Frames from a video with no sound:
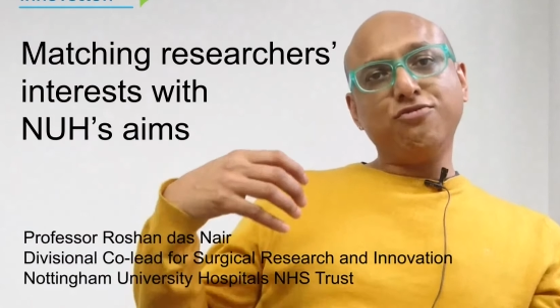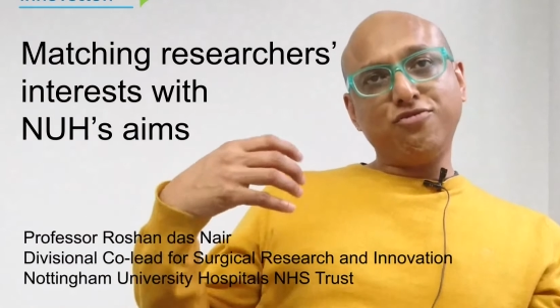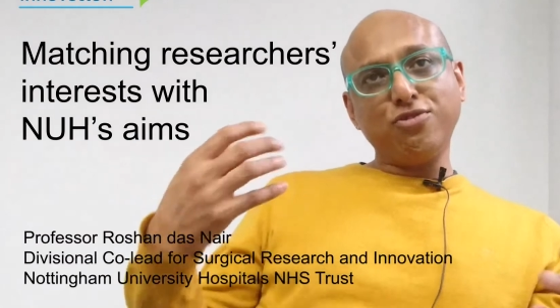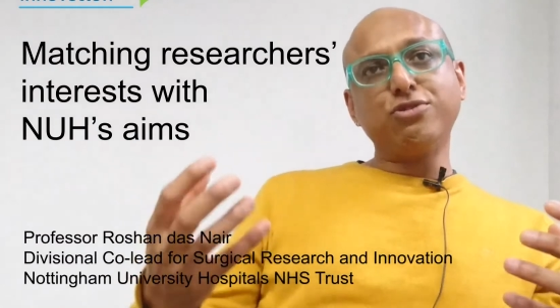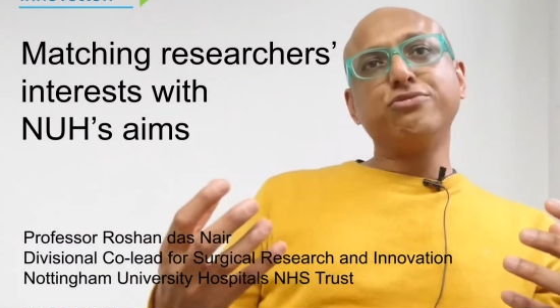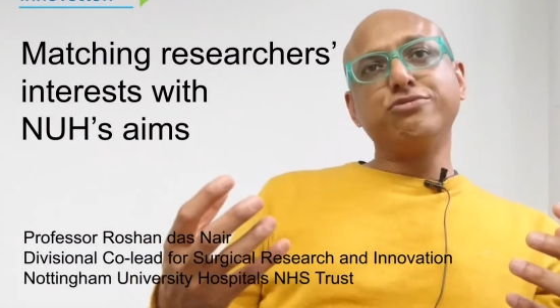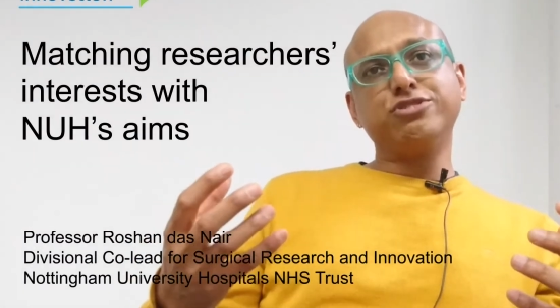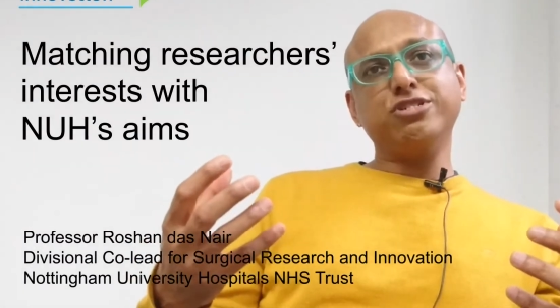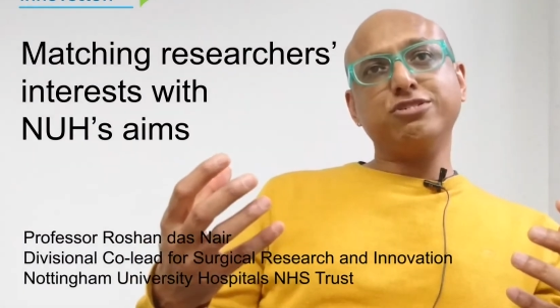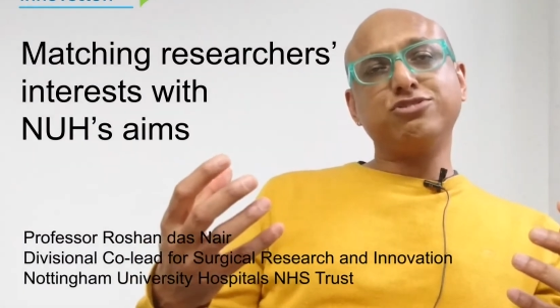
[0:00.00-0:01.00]
for the
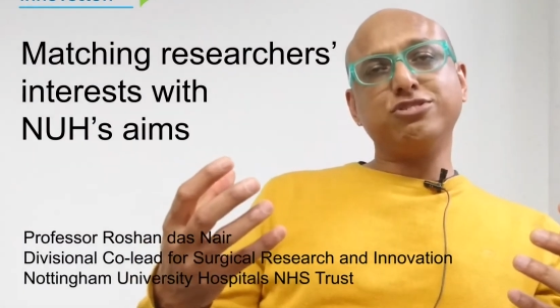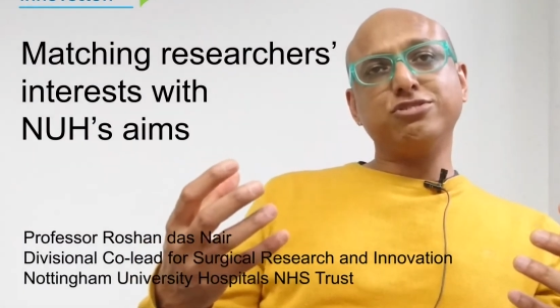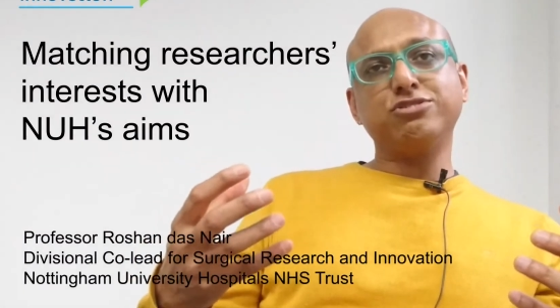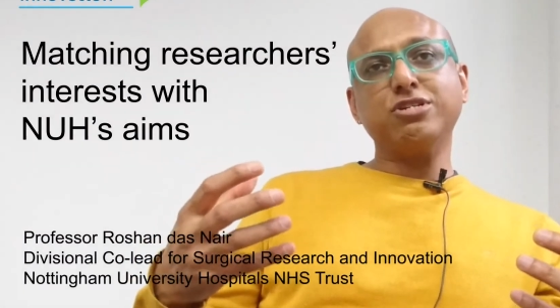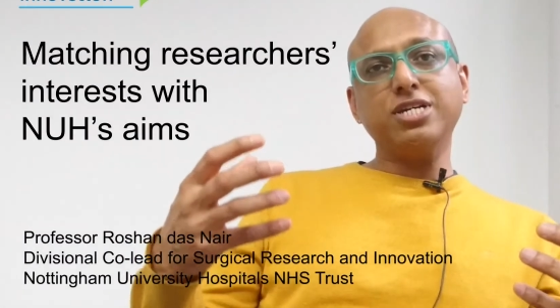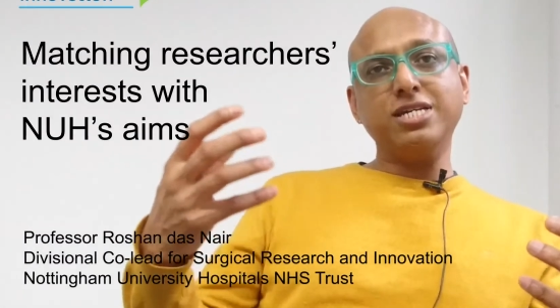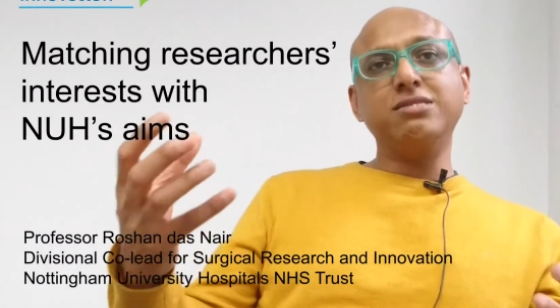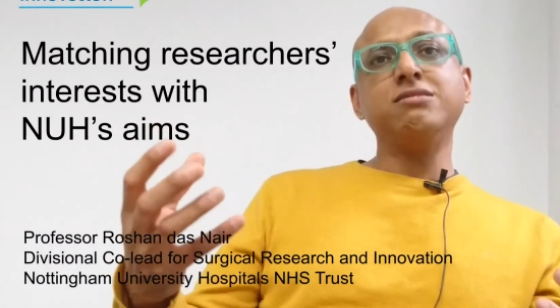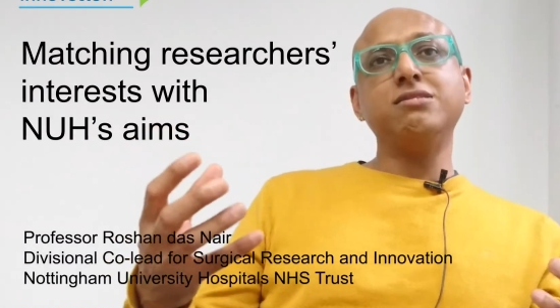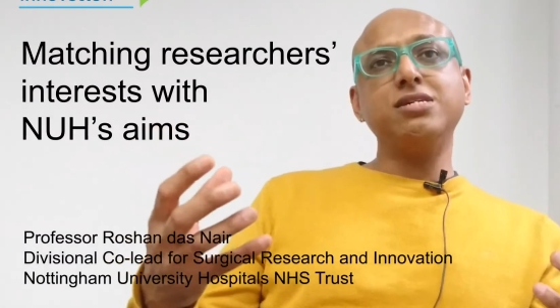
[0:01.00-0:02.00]
researchers
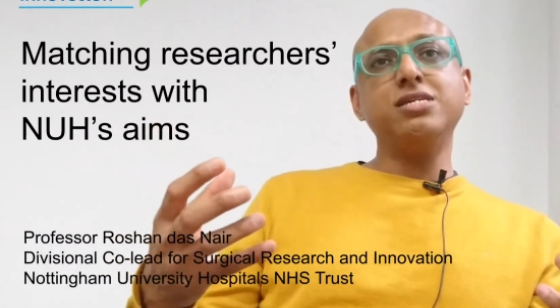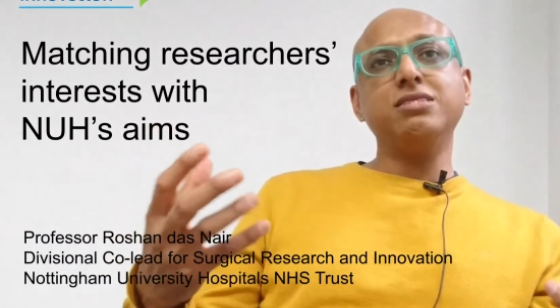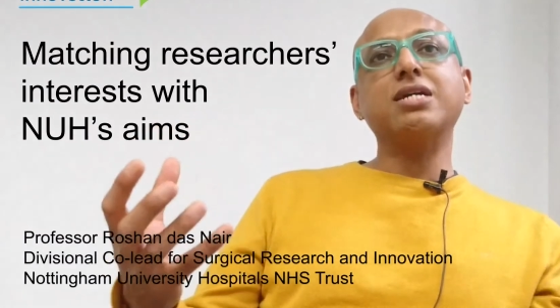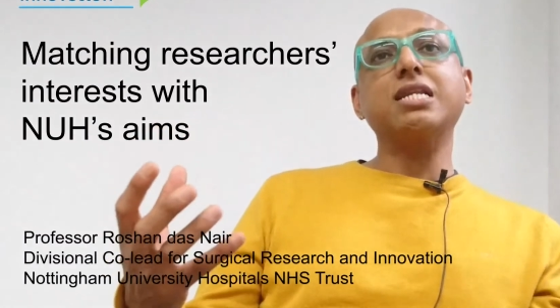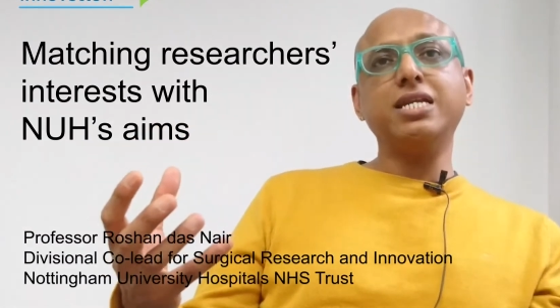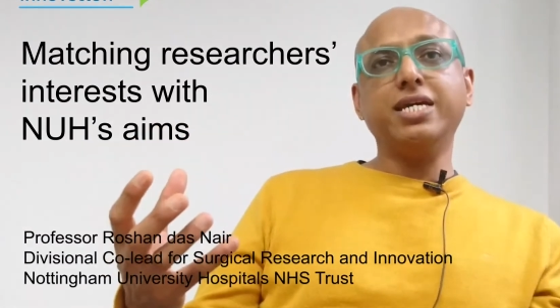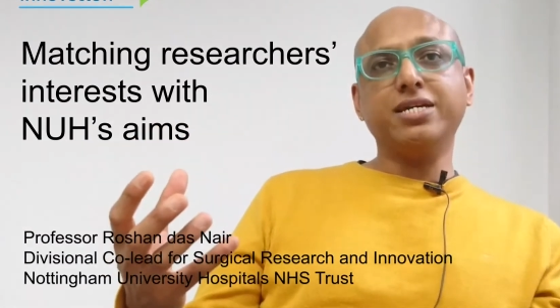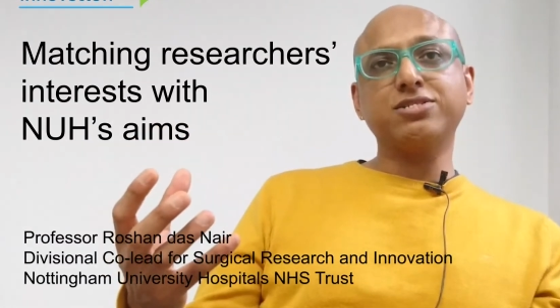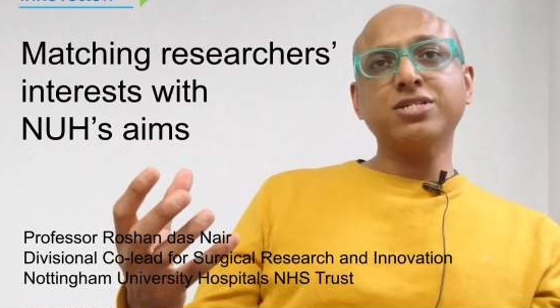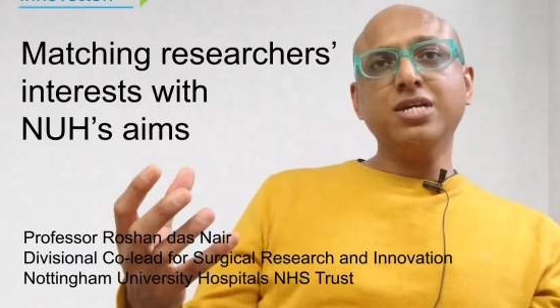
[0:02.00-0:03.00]
in, in the
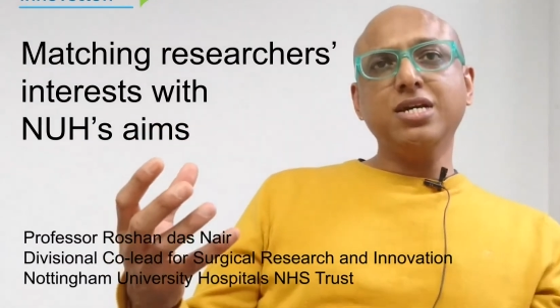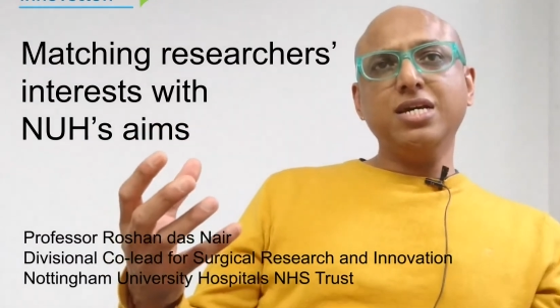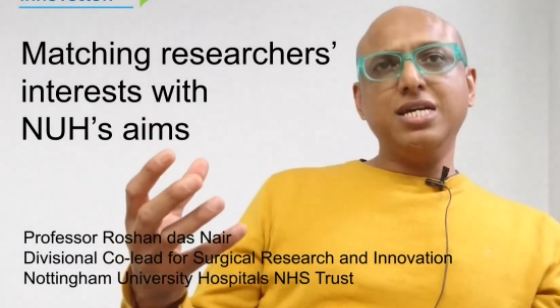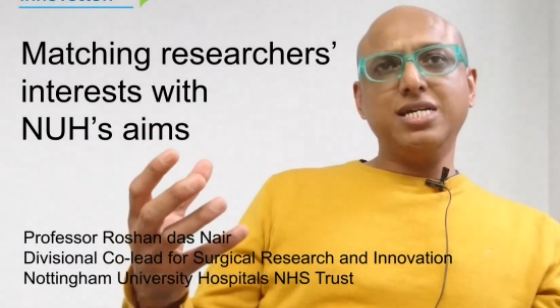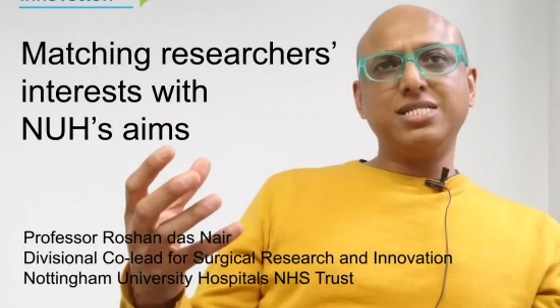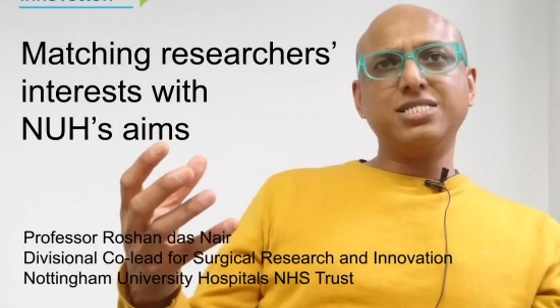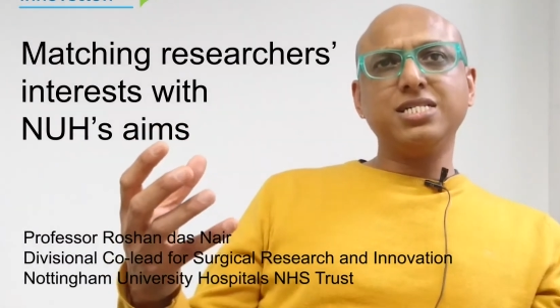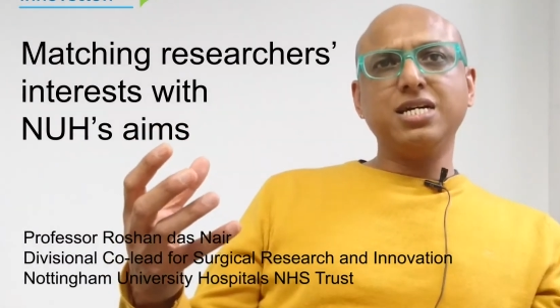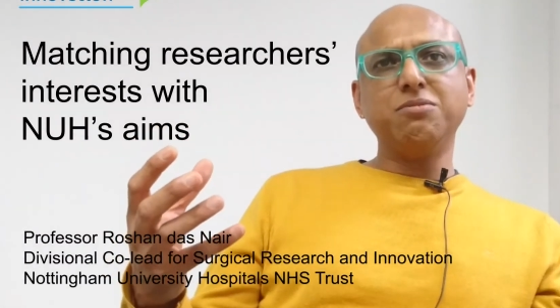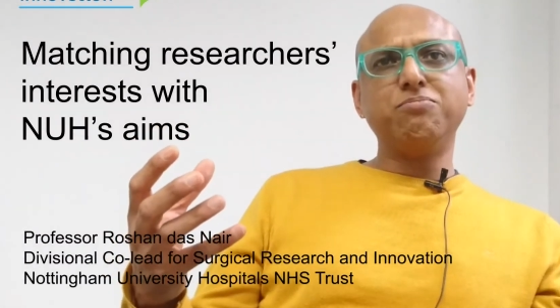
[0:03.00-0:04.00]
clinics and
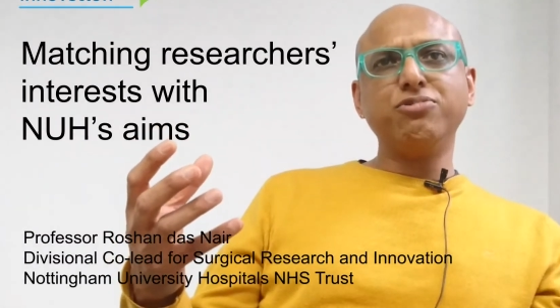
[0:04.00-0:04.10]
uh,